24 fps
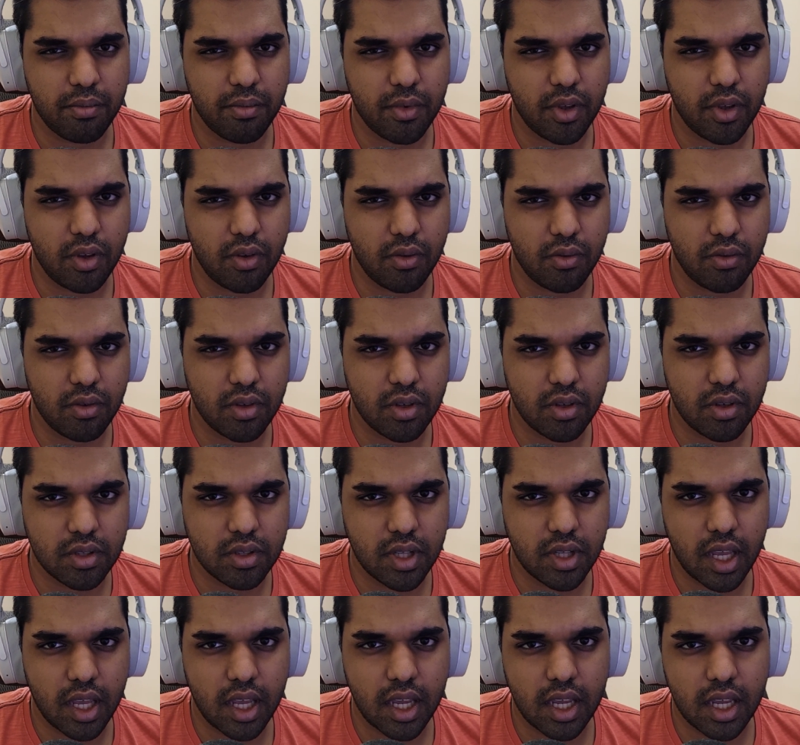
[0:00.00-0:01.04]

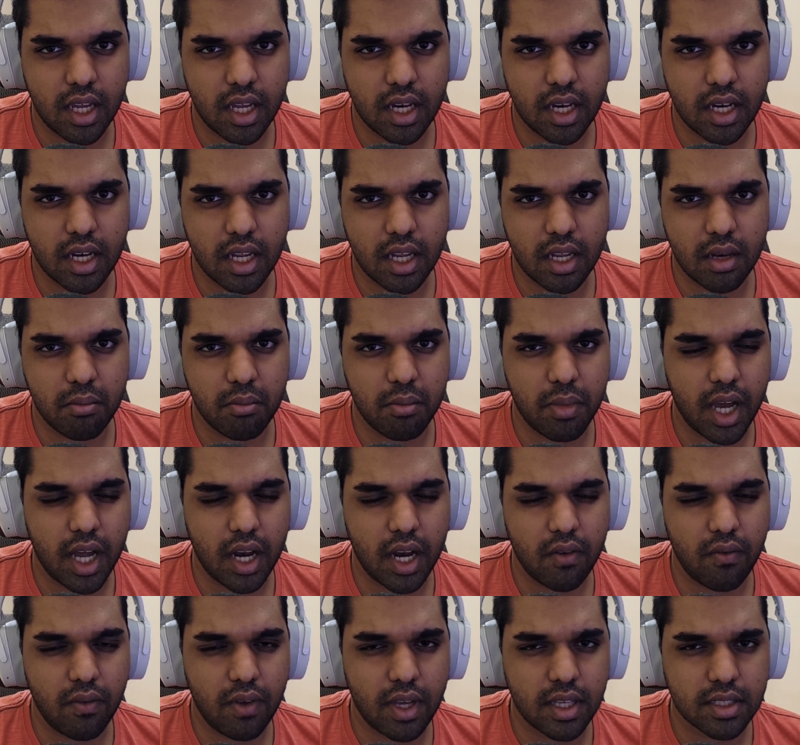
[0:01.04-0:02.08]
using it in
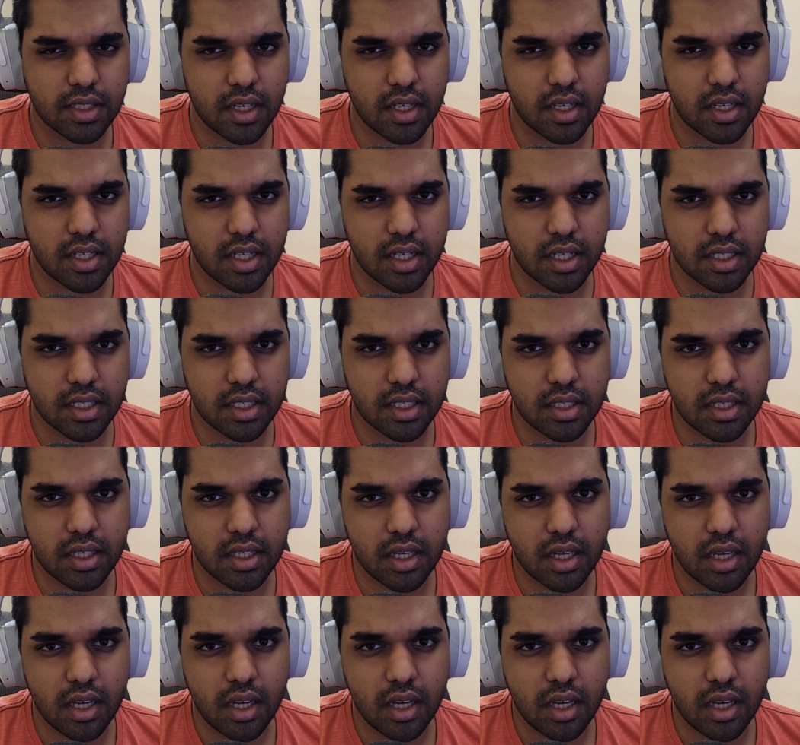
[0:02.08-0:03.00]
bad ways, such as